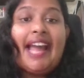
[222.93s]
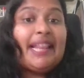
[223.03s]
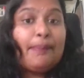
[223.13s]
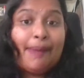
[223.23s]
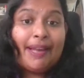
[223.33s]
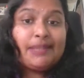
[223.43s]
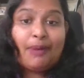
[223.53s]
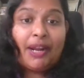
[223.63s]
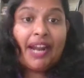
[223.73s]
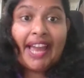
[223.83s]
And the
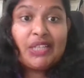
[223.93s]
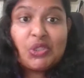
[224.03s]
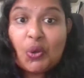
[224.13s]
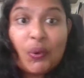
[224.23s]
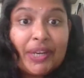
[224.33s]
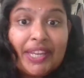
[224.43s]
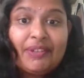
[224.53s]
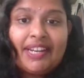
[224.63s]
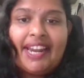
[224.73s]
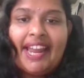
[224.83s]
best part, I don't
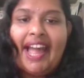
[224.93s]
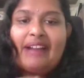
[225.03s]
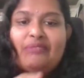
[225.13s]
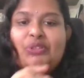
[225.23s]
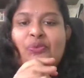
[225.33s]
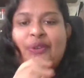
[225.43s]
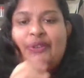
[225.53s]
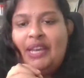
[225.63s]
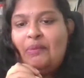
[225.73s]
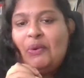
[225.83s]
even have to
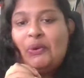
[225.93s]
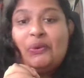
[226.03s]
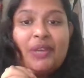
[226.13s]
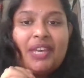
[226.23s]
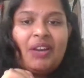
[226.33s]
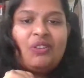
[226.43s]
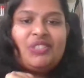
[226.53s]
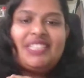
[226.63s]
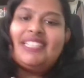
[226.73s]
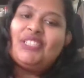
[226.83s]
worry about cooking or
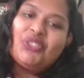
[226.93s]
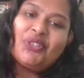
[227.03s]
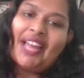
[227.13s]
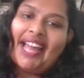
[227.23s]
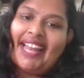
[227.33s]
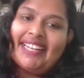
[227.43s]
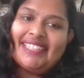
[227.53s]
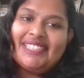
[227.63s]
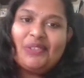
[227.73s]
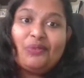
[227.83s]
dinner tonight.
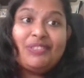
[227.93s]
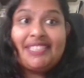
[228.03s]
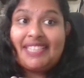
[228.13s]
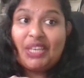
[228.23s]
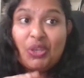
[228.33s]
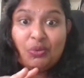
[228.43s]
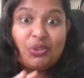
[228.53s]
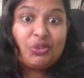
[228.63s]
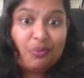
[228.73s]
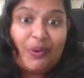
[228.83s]
So, which is a
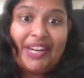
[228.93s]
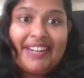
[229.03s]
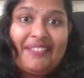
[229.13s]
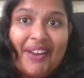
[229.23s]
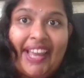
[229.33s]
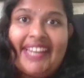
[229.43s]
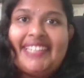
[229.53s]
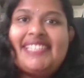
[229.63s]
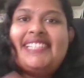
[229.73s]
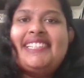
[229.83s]
huge win,
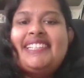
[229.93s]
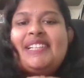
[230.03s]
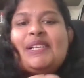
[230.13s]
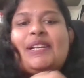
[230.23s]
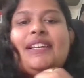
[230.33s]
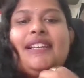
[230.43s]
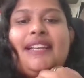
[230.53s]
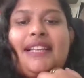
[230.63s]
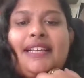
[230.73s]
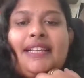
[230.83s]
right?
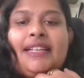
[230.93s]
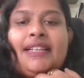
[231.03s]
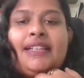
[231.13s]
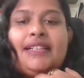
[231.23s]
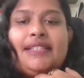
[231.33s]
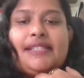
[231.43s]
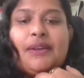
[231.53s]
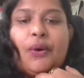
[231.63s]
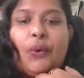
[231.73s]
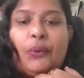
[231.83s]

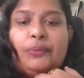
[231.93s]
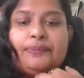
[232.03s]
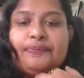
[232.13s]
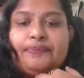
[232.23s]
So,